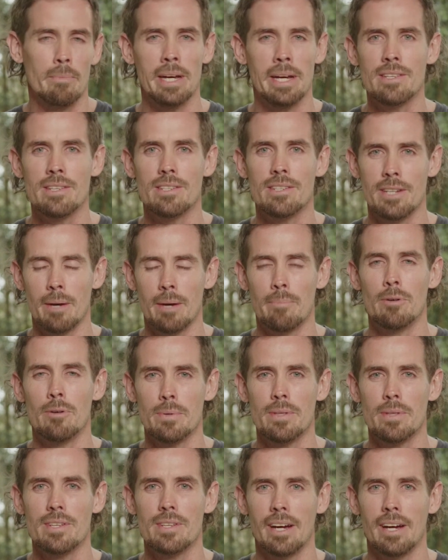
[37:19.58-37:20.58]
South
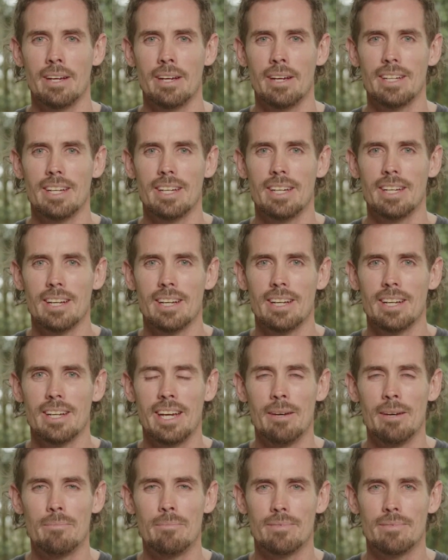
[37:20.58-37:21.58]
Brisbane. So,
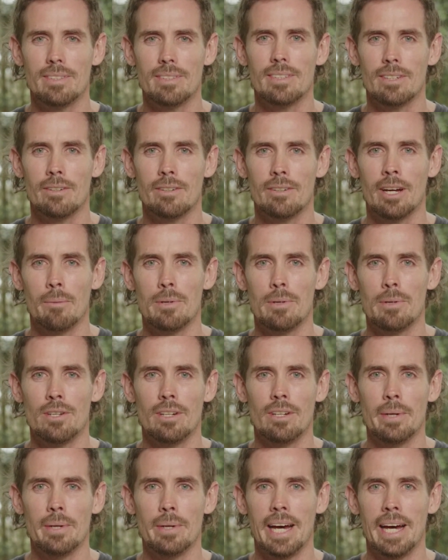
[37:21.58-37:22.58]
yeah, great
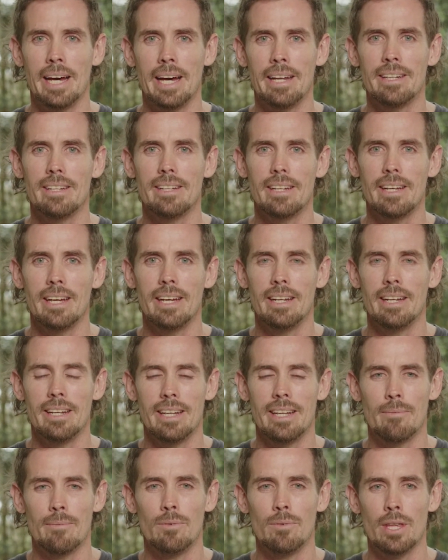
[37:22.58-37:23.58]
opportunity we had, and
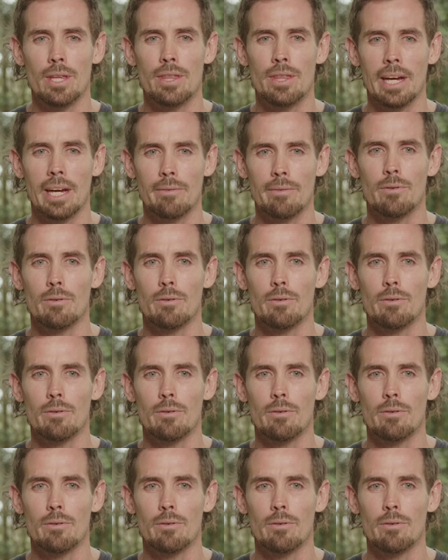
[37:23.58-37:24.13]
I'm really thankful